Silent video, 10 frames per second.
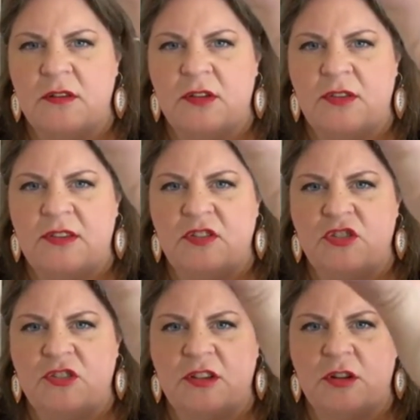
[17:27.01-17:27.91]
So this is
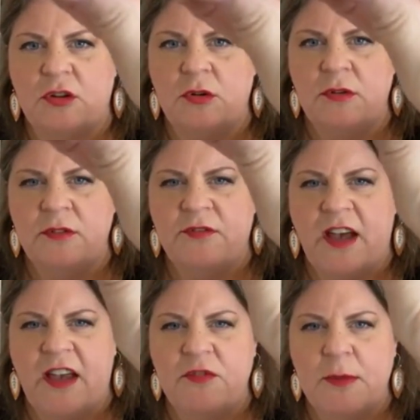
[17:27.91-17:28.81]
just a little
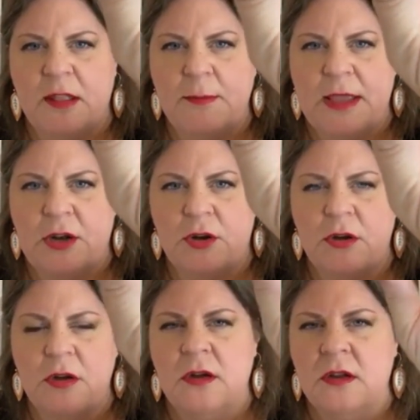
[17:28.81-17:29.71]
5mm
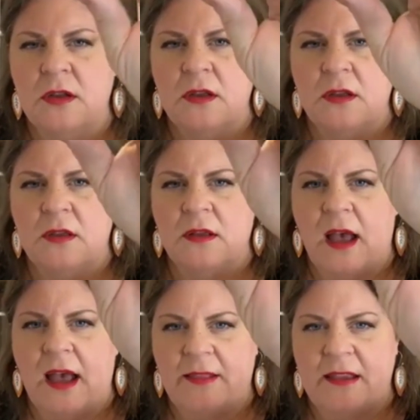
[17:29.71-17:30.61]

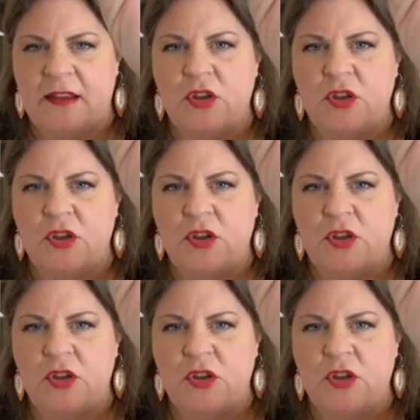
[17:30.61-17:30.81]
eyelet.